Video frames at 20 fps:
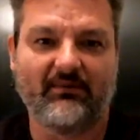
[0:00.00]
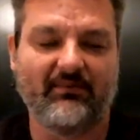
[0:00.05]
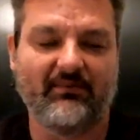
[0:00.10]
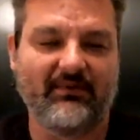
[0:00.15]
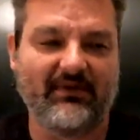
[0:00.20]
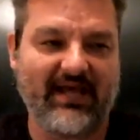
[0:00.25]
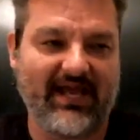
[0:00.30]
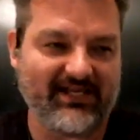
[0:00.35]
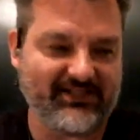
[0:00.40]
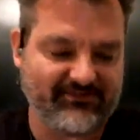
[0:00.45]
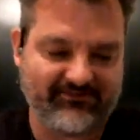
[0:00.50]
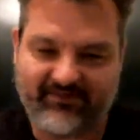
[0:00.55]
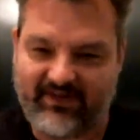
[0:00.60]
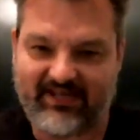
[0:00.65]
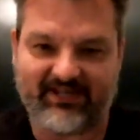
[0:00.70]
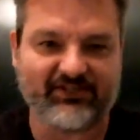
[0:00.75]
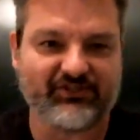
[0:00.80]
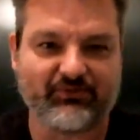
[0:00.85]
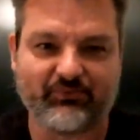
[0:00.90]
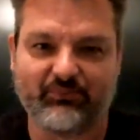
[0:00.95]
As
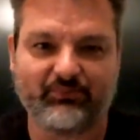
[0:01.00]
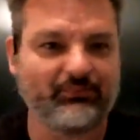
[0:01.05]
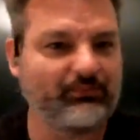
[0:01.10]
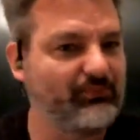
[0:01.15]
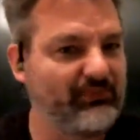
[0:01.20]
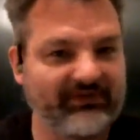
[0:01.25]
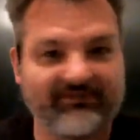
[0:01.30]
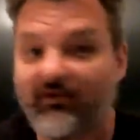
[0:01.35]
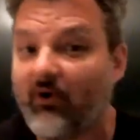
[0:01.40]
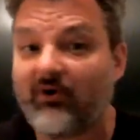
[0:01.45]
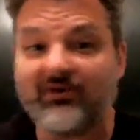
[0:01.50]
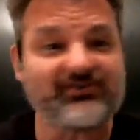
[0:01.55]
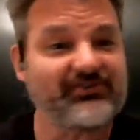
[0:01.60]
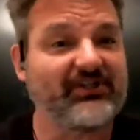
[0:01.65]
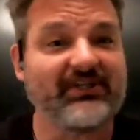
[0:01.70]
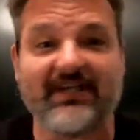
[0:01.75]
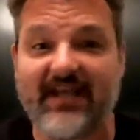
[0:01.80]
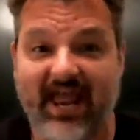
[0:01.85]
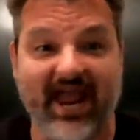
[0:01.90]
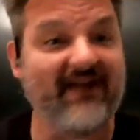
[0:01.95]
fans, we've all
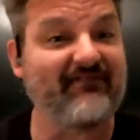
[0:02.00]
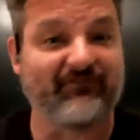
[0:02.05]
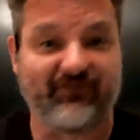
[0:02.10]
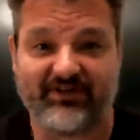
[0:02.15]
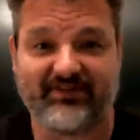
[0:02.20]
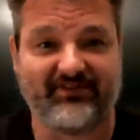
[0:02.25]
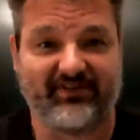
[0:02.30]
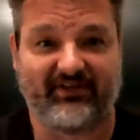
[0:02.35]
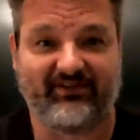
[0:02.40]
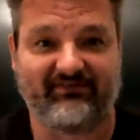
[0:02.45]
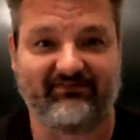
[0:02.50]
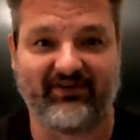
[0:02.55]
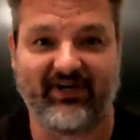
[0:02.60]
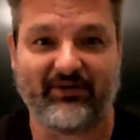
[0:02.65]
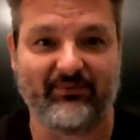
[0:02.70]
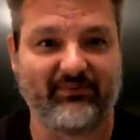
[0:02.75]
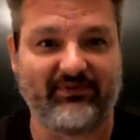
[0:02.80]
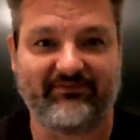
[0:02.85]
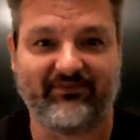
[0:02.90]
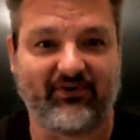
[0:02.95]
seen everything, right?
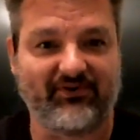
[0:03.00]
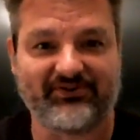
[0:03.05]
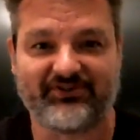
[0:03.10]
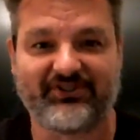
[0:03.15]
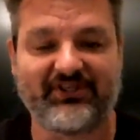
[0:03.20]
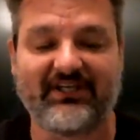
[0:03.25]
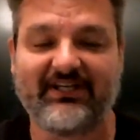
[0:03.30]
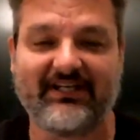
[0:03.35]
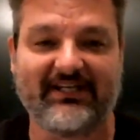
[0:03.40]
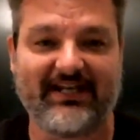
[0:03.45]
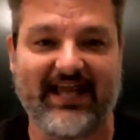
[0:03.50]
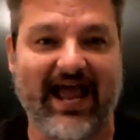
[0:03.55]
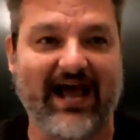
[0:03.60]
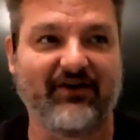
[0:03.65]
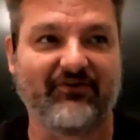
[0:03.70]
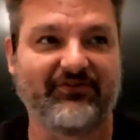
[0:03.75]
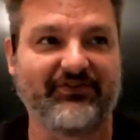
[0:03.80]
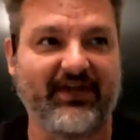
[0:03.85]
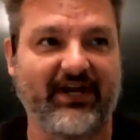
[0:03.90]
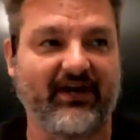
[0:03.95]
We've all seen it
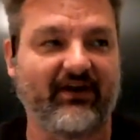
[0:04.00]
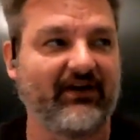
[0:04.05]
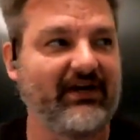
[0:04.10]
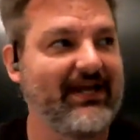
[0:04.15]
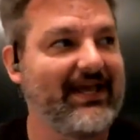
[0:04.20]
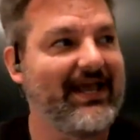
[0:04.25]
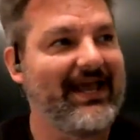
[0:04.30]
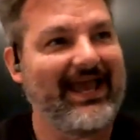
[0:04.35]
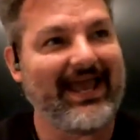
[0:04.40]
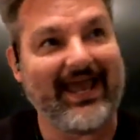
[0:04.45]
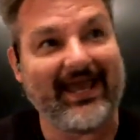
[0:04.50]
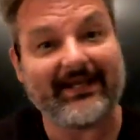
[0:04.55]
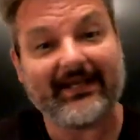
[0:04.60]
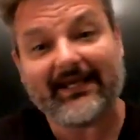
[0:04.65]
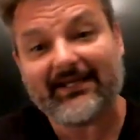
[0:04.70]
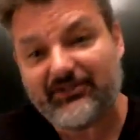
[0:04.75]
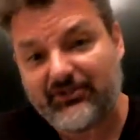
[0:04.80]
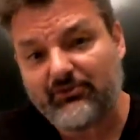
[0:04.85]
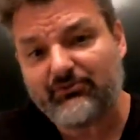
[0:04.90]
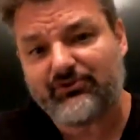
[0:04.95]
out there. And I
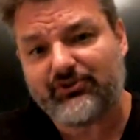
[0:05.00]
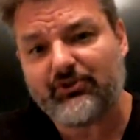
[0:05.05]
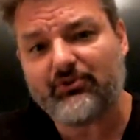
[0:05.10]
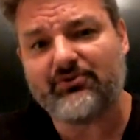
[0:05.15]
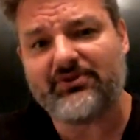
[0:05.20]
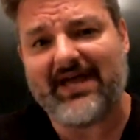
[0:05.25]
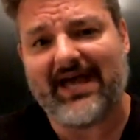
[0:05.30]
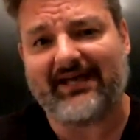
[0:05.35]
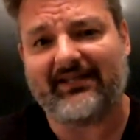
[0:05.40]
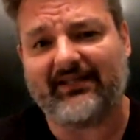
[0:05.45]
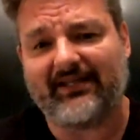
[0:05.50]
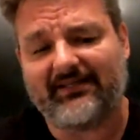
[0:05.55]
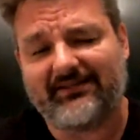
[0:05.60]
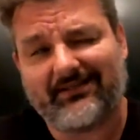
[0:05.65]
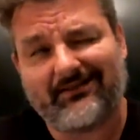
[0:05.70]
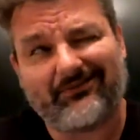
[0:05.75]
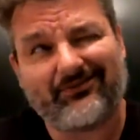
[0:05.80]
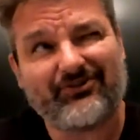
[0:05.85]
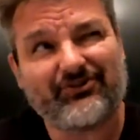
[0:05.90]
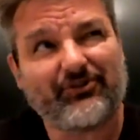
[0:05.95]
do that. Like, there
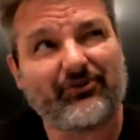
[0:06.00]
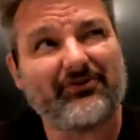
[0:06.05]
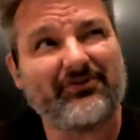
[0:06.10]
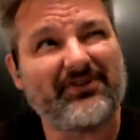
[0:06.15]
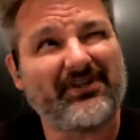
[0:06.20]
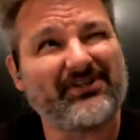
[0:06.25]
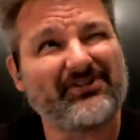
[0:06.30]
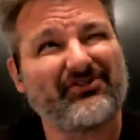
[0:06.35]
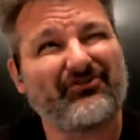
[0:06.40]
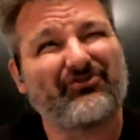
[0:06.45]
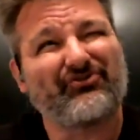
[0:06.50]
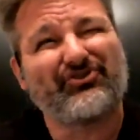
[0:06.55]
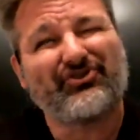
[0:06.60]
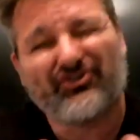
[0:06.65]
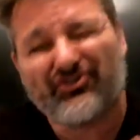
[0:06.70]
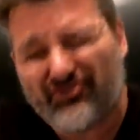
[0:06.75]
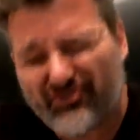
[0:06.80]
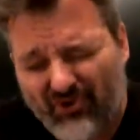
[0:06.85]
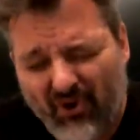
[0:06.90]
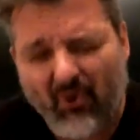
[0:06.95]
are certain things that are
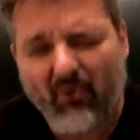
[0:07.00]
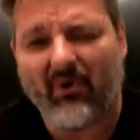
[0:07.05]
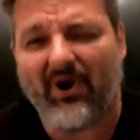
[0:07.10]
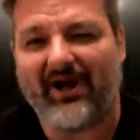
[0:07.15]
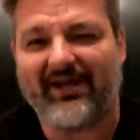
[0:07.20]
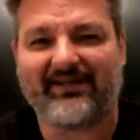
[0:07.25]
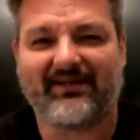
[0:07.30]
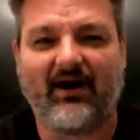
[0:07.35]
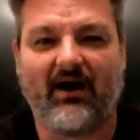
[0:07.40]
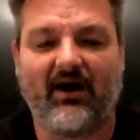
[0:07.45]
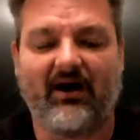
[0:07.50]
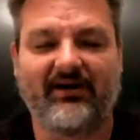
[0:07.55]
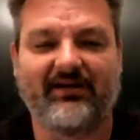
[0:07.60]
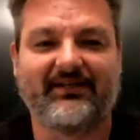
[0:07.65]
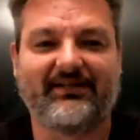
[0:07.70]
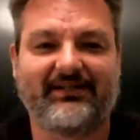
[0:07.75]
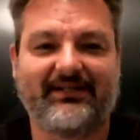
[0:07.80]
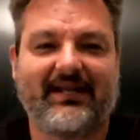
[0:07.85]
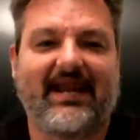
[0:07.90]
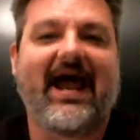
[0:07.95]
so iconic,
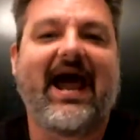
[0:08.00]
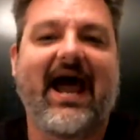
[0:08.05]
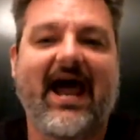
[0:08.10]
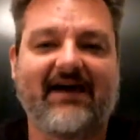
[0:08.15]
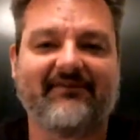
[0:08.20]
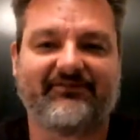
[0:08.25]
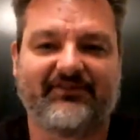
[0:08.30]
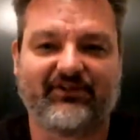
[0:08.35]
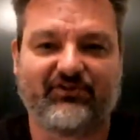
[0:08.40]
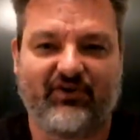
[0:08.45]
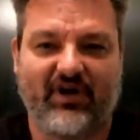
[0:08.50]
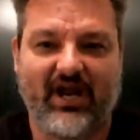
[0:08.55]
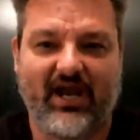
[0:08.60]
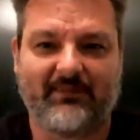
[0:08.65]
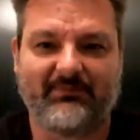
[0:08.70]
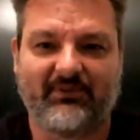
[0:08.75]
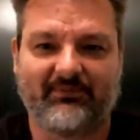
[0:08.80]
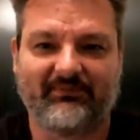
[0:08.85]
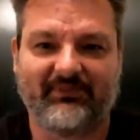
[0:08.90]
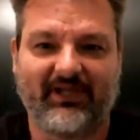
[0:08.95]
you have to grab
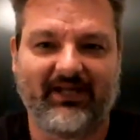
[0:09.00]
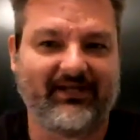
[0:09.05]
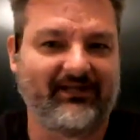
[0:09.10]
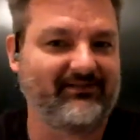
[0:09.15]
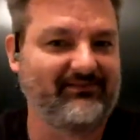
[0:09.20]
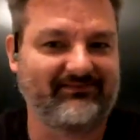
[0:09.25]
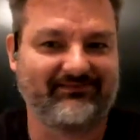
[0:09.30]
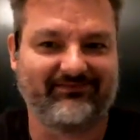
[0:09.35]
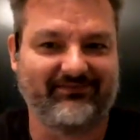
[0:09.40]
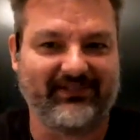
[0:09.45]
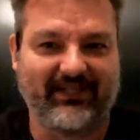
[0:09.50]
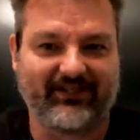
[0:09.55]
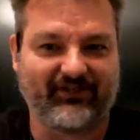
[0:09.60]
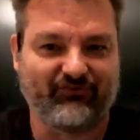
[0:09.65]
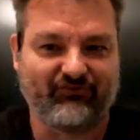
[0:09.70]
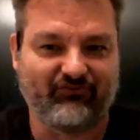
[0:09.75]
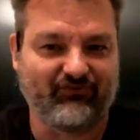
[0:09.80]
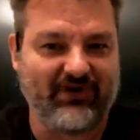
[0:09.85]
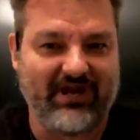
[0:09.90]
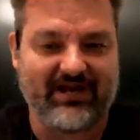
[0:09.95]
them. Like a
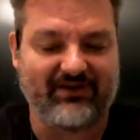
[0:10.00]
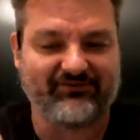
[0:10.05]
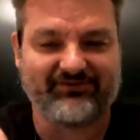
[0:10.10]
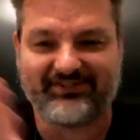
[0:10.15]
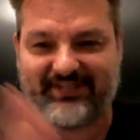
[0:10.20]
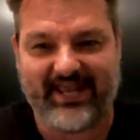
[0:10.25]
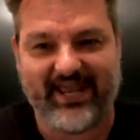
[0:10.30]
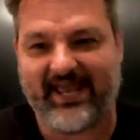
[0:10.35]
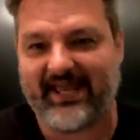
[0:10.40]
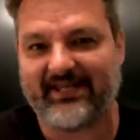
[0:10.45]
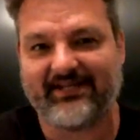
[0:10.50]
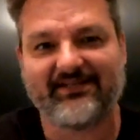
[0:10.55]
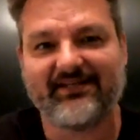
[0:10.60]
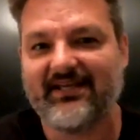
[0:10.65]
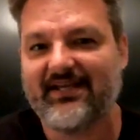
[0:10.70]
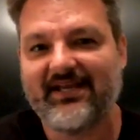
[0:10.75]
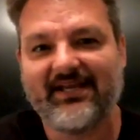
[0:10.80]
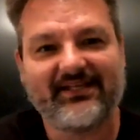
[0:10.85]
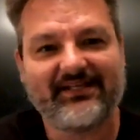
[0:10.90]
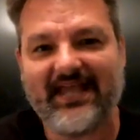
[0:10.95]
round 10,
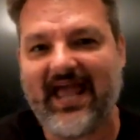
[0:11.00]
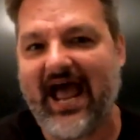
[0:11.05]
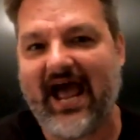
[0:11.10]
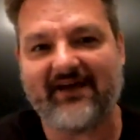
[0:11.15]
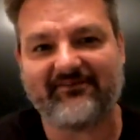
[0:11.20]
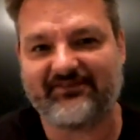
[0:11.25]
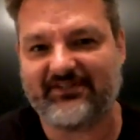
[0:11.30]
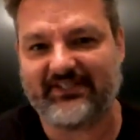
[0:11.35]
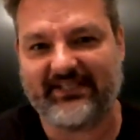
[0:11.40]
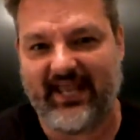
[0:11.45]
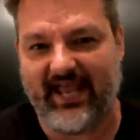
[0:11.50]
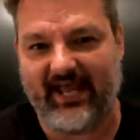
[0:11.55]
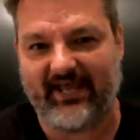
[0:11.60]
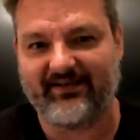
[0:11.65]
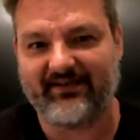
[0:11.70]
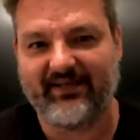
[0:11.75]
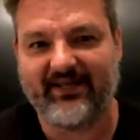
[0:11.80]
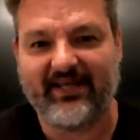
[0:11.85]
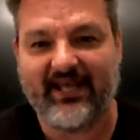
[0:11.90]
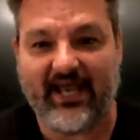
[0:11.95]
you have to get.
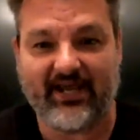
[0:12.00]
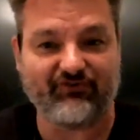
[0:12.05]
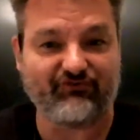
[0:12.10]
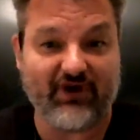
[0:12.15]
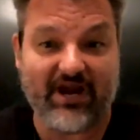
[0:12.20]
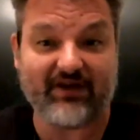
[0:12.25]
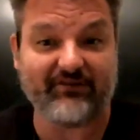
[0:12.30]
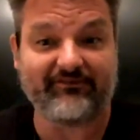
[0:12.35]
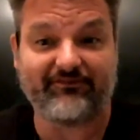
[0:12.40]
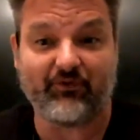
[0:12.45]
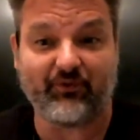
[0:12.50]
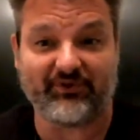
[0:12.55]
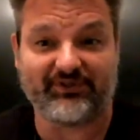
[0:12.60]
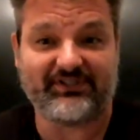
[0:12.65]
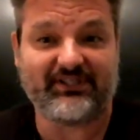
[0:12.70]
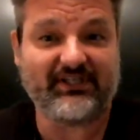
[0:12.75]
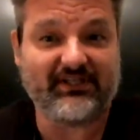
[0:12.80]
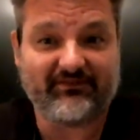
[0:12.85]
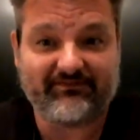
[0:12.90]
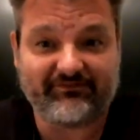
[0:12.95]
And round
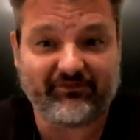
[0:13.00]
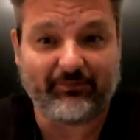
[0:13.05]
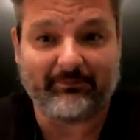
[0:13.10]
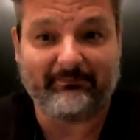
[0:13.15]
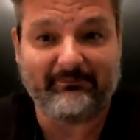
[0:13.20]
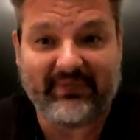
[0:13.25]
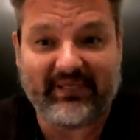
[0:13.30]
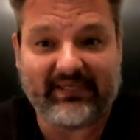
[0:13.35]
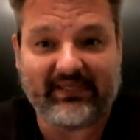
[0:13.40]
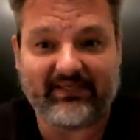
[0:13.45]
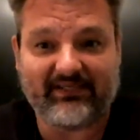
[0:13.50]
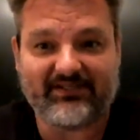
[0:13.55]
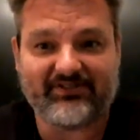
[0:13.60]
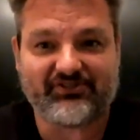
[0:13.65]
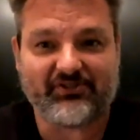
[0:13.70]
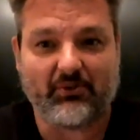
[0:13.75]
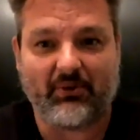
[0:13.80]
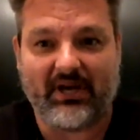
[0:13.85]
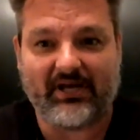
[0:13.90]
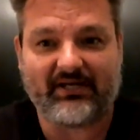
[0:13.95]
14 for me is
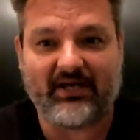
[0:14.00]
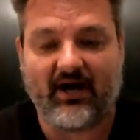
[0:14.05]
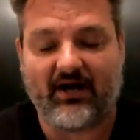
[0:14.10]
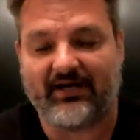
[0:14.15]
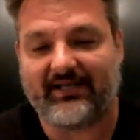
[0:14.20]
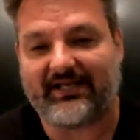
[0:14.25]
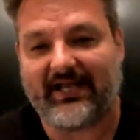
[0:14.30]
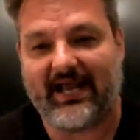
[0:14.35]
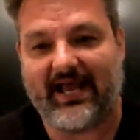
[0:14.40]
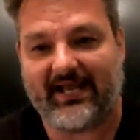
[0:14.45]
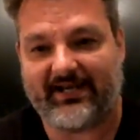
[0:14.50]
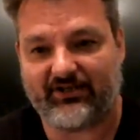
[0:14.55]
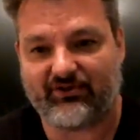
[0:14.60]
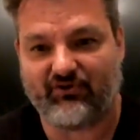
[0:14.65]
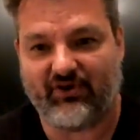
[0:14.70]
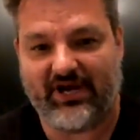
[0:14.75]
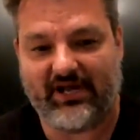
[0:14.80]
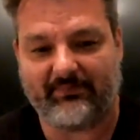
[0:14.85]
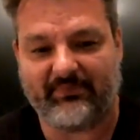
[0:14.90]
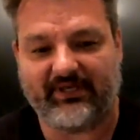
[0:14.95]
so iconic, I had to
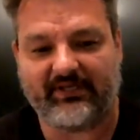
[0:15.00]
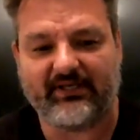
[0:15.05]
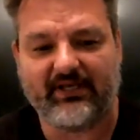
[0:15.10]
grab it.